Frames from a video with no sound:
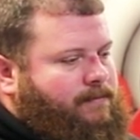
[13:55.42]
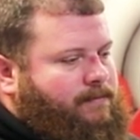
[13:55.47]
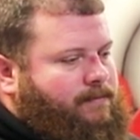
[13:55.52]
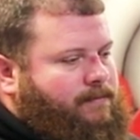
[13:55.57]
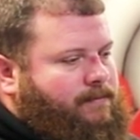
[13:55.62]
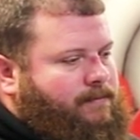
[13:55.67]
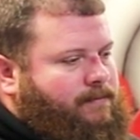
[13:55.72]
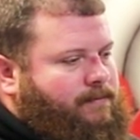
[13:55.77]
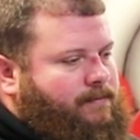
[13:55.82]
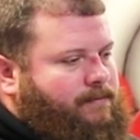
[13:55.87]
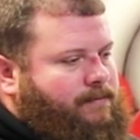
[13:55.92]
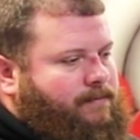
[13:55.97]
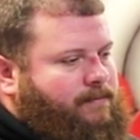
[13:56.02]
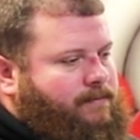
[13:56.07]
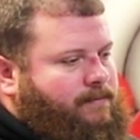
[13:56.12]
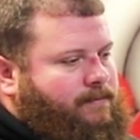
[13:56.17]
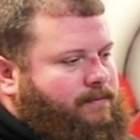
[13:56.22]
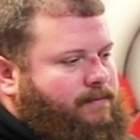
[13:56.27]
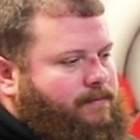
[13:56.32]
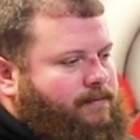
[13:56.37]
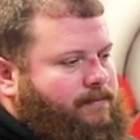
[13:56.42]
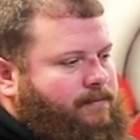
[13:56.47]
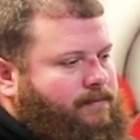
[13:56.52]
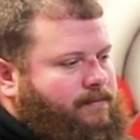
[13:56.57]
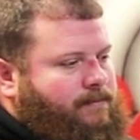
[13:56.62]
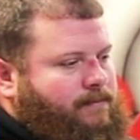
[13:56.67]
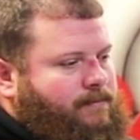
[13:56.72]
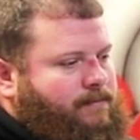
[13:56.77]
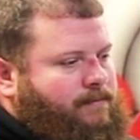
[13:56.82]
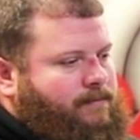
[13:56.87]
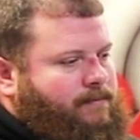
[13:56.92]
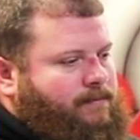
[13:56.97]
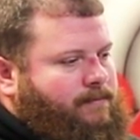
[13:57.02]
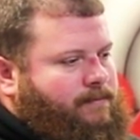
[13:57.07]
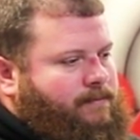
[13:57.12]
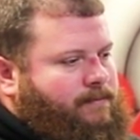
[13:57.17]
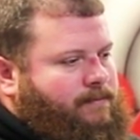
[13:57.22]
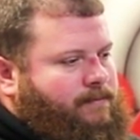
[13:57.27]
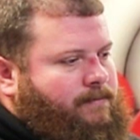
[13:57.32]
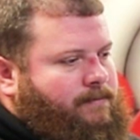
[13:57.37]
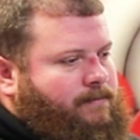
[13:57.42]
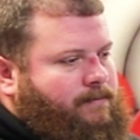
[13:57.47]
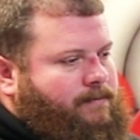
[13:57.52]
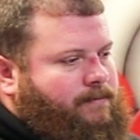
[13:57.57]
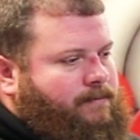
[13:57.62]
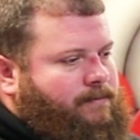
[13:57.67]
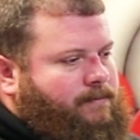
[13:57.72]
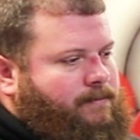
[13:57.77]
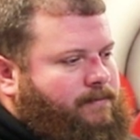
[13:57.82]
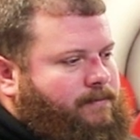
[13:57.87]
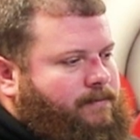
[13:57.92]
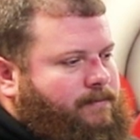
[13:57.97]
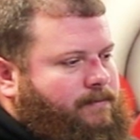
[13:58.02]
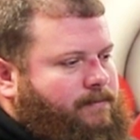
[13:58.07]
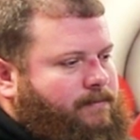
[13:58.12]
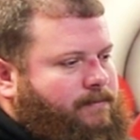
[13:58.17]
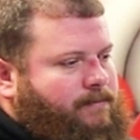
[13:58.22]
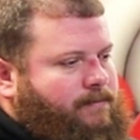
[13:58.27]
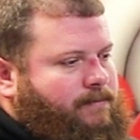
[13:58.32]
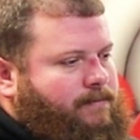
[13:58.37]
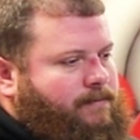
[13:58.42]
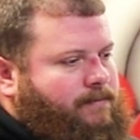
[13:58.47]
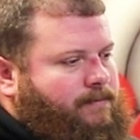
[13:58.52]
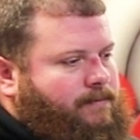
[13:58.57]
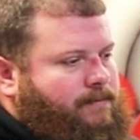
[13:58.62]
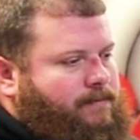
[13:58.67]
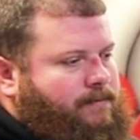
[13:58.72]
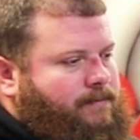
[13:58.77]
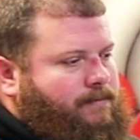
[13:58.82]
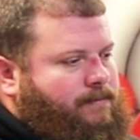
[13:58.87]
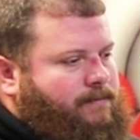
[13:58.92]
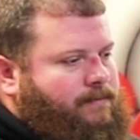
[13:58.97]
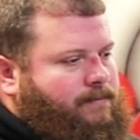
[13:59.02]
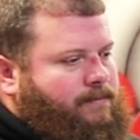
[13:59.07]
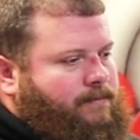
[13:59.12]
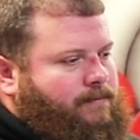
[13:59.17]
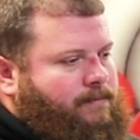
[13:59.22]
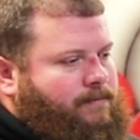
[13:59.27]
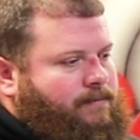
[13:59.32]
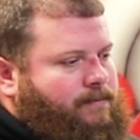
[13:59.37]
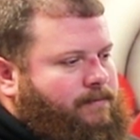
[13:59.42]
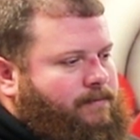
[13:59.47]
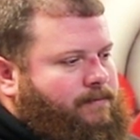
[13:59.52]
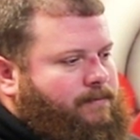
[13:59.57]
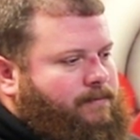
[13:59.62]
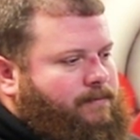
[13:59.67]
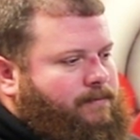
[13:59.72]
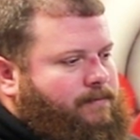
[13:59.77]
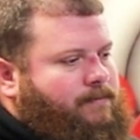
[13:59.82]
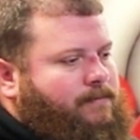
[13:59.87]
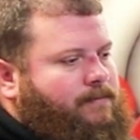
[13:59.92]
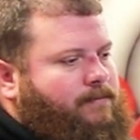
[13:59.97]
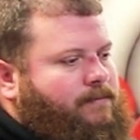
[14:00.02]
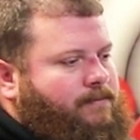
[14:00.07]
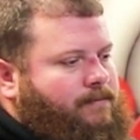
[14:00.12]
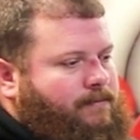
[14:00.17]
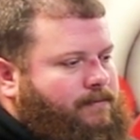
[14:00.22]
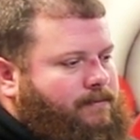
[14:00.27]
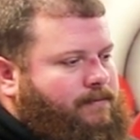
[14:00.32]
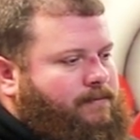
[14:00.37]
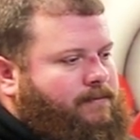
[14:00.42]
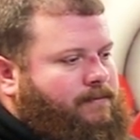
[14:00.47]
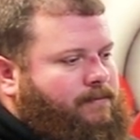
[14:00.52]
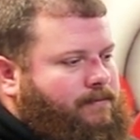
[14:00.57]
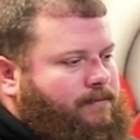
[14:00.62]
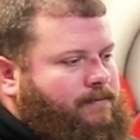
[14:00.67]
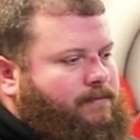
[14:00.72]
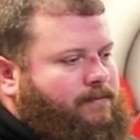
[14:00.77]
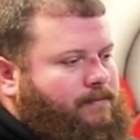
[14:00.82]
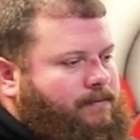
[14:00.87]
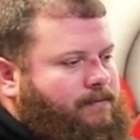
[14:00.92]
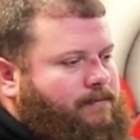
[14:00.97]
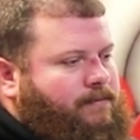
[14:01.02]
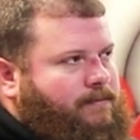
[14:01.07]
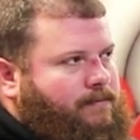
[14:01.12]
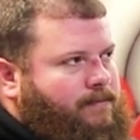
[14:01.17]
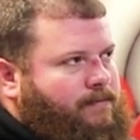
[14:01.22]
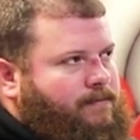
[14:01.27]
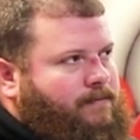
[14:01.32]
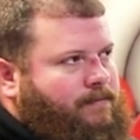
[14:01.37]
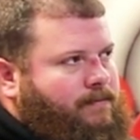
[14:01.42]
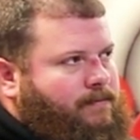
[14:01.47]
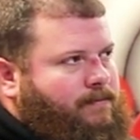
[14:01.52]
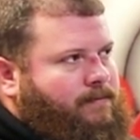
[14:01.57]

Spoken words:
[no speech]